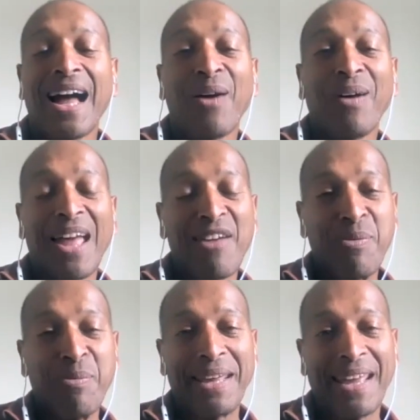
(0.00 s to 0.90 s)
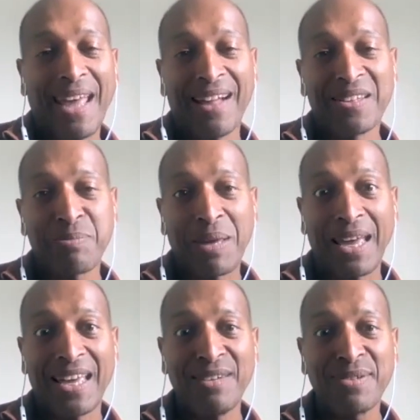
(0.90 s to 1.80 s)
how everybody else
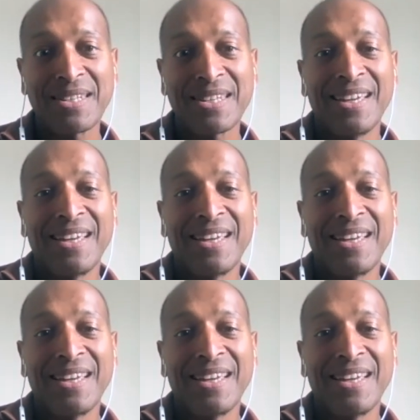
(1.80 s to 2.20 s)
behaves.